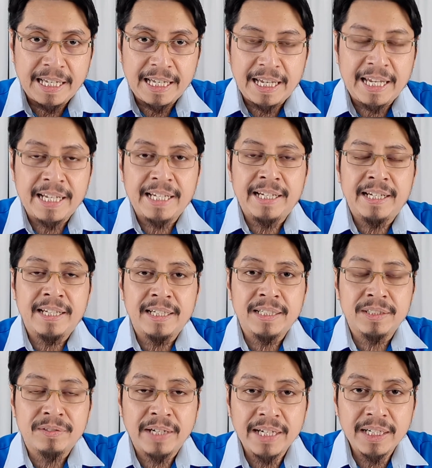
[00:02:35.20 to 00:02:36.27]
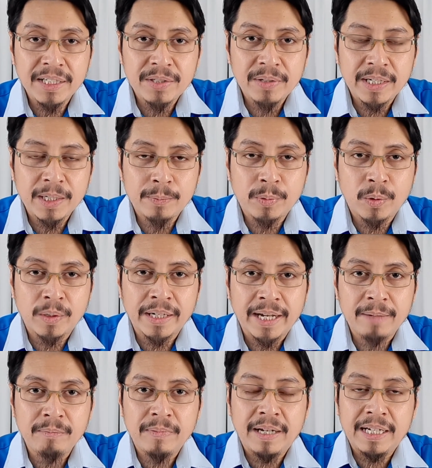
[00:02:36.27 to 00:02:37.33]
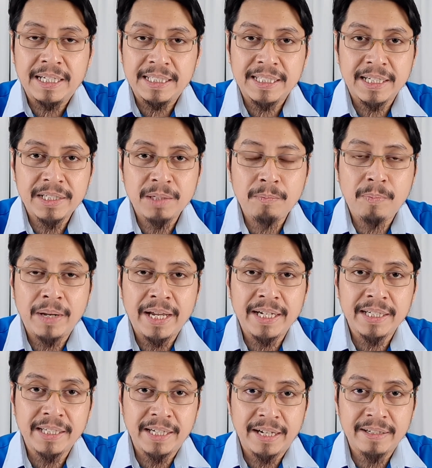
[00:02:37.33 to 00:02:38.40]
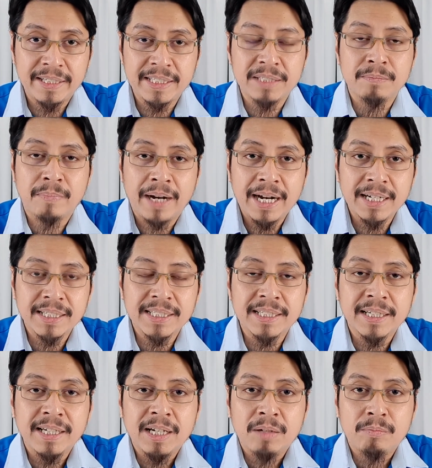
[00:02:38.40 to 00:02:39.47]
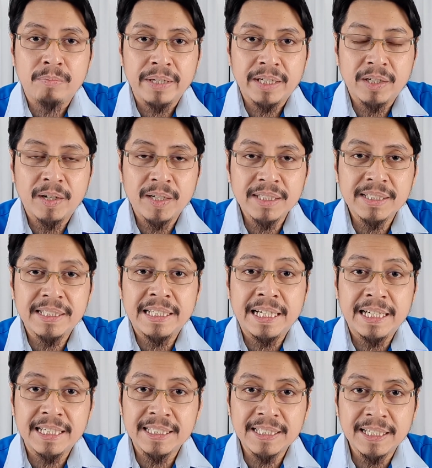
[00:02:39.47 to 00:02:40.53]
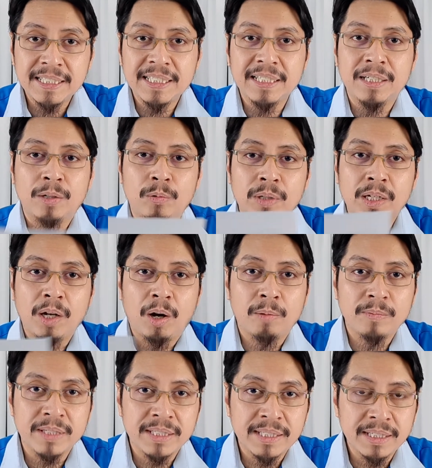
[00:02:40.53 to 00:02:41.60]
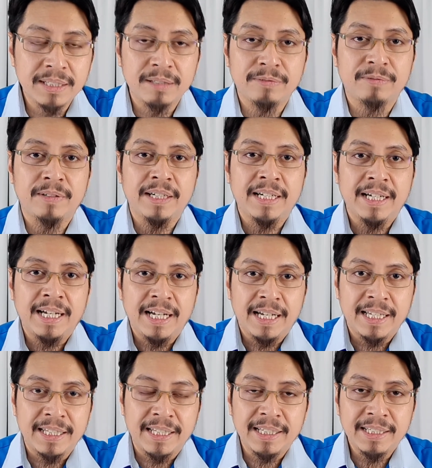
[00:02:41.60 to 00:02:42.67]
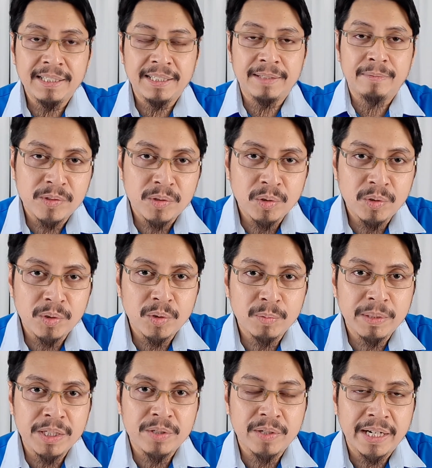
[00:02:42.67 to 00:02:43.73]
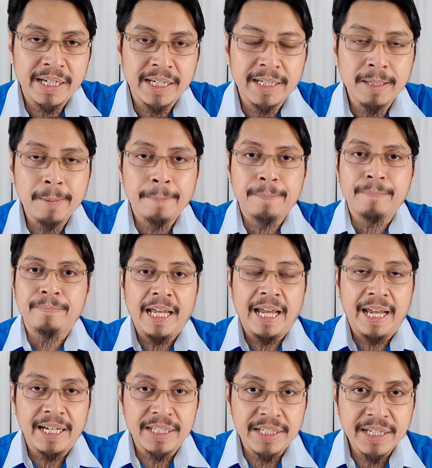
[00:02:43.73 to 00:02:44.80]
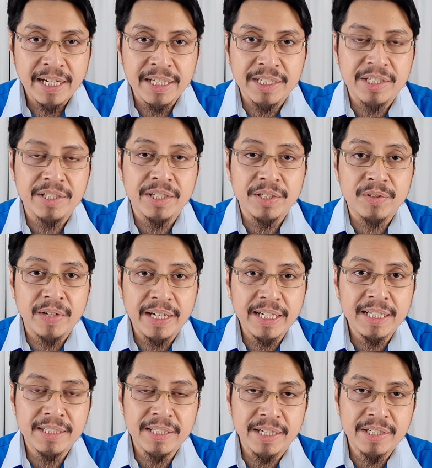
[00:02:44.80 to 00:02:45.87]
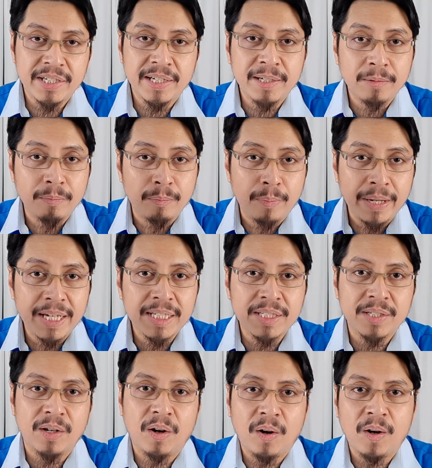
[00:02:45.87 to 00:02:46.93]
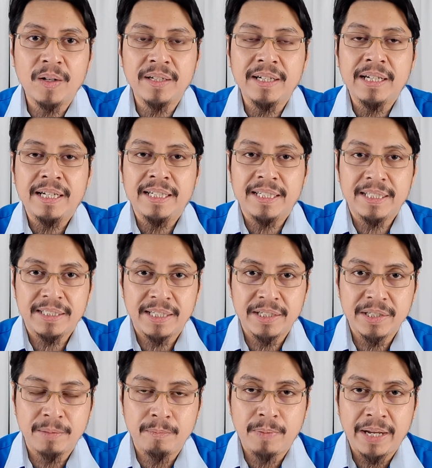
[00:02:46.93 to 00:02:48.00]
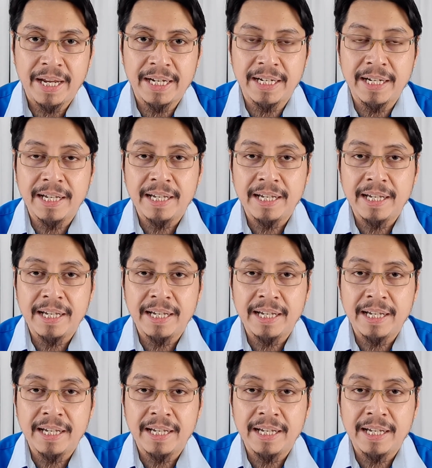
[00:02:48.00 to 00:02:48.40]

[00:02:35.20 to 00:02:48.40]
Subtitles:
In the Train the Trainer program, the session plan carries marks because the assessor will observe the soon-to-be trainer and judge the training session based on the session plan.